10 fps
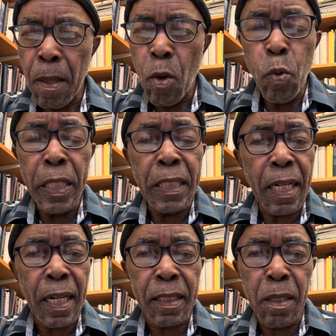We
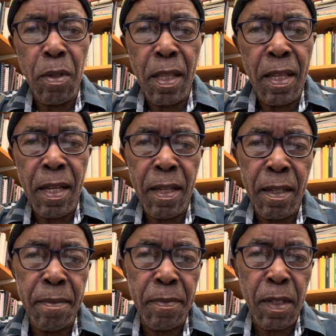interact with
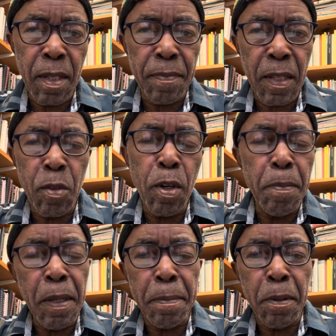good
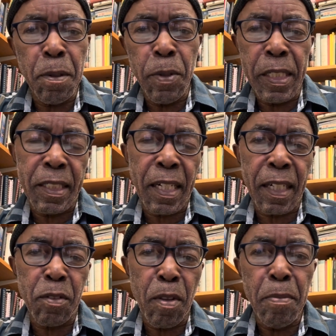people, we
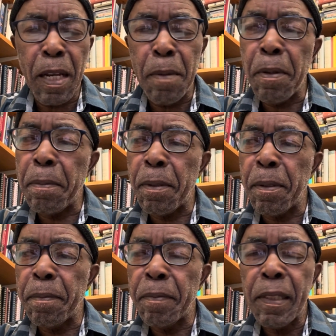interact with bad
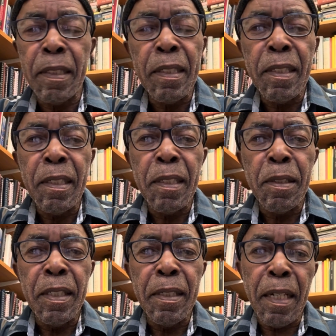people.
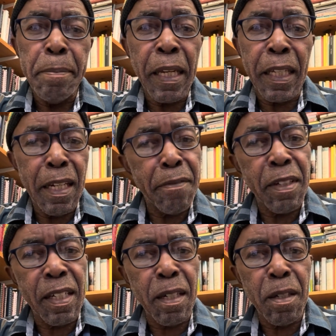Back in
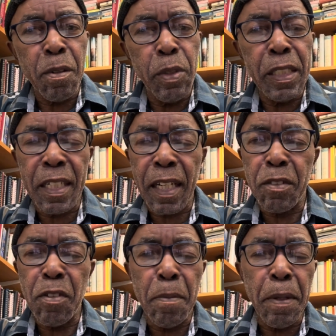Africa, we interact
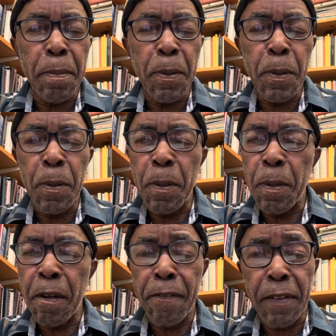with people
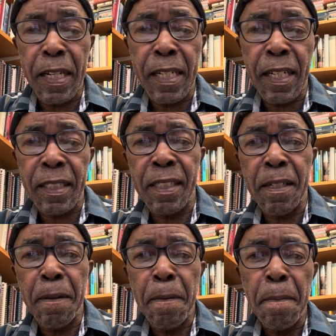who offend us.
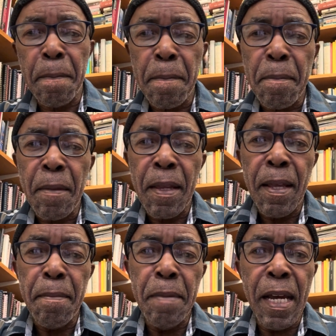
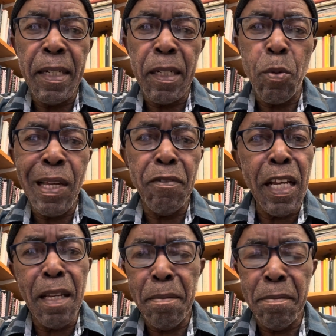And we have
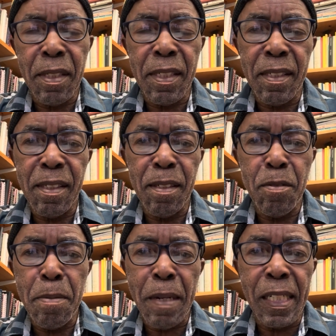names. We
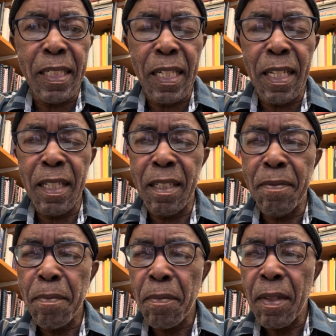might say,
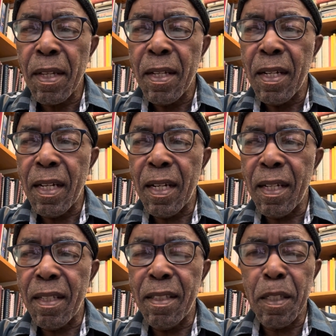
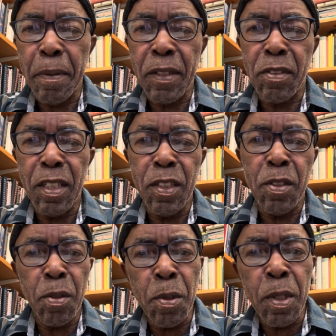this person is
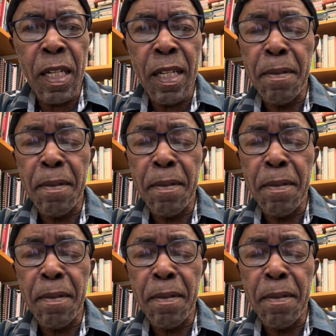rude,